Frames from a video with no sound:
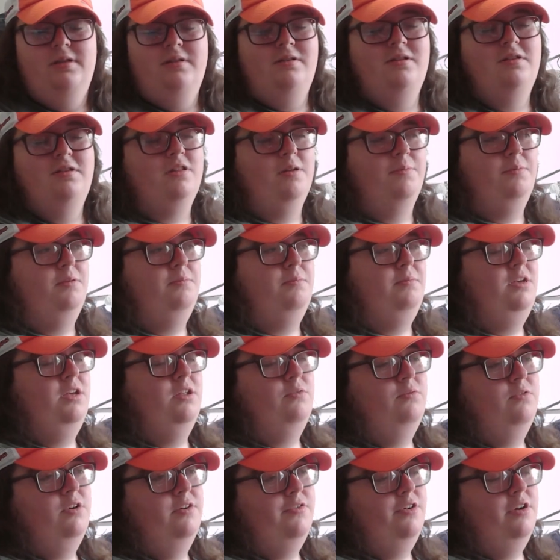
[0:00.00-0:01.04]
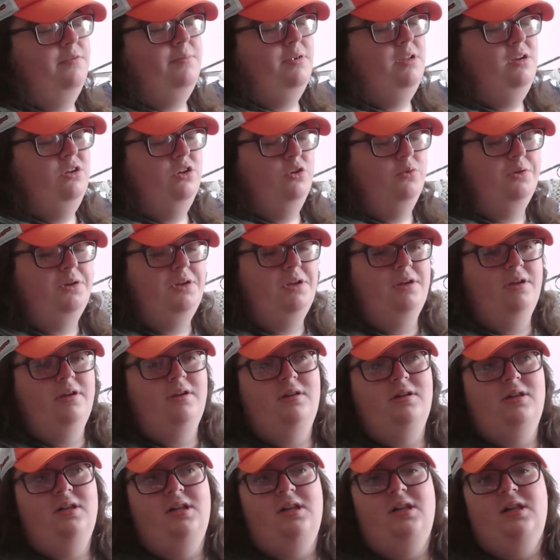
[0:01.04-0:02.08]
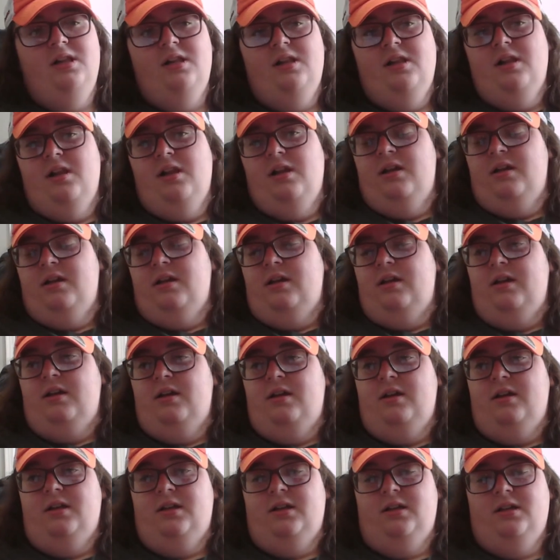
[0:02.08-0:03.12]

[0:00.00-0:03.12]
just something me and River have been doing. And